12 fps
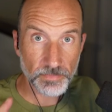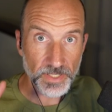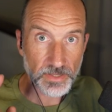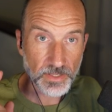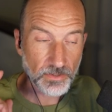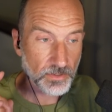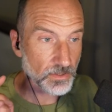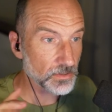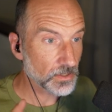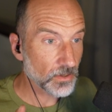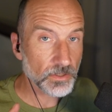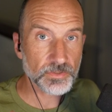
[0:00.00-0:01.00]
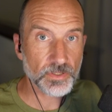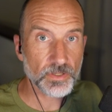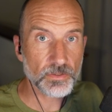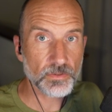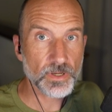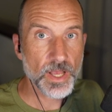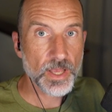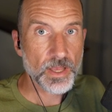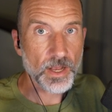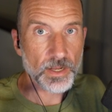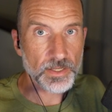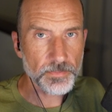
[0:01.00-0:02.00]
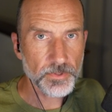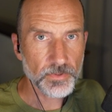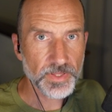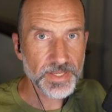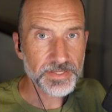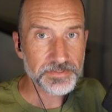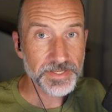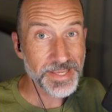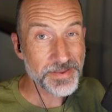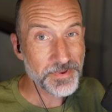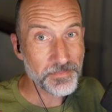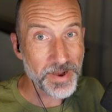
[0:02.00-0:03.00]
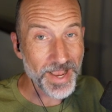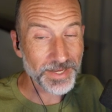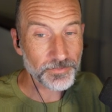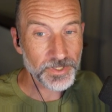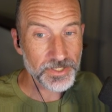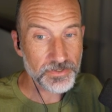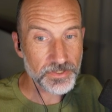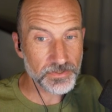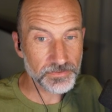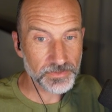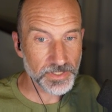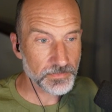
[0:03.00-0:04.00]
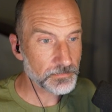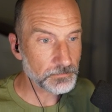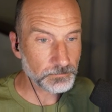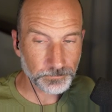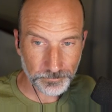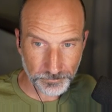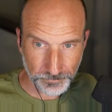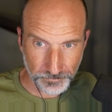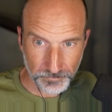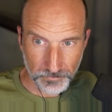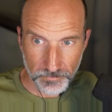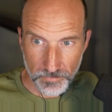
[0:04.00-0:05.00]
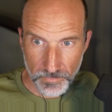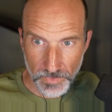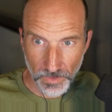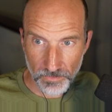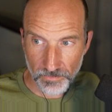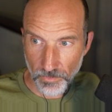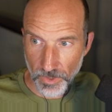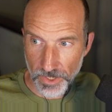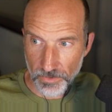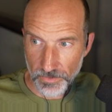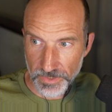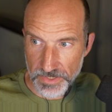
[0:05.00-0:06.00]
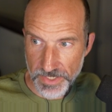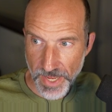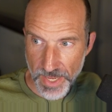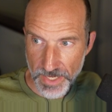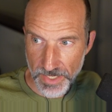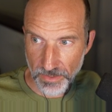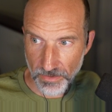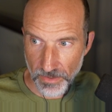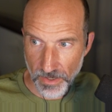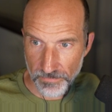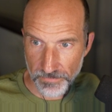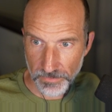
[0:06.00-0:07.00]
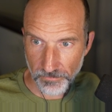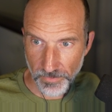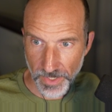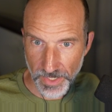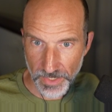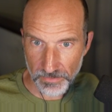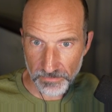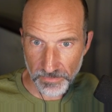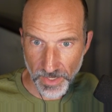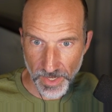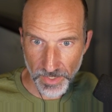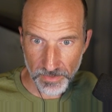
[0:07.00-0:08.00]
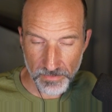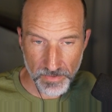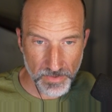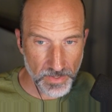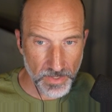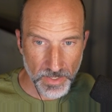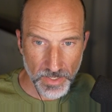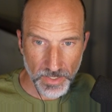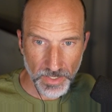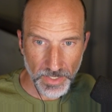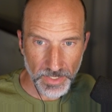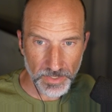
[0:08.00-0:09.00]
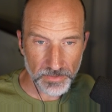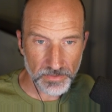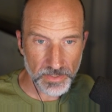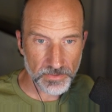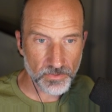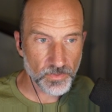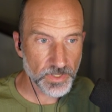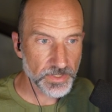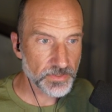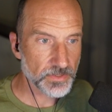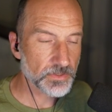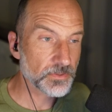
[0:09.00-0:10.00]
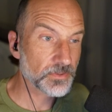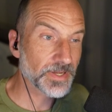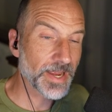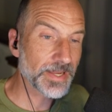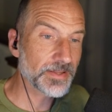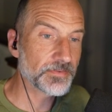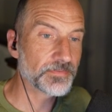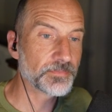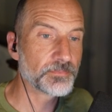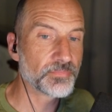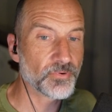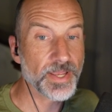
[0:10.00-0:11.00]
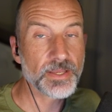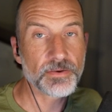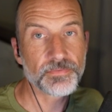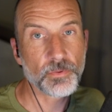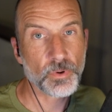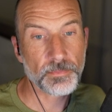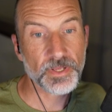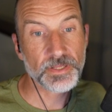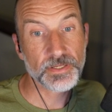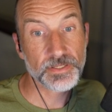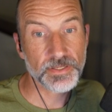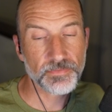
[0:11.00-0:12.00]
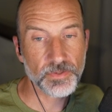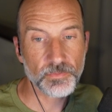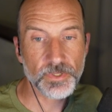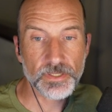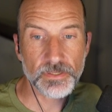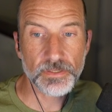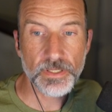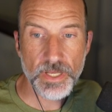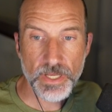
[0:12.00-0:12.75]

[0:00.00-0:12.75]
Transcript: But there are also a couple of things to keep in mind when you use them. So I'm going to take it off on the right-hand side and I'm going to kind of break a formula, if you will.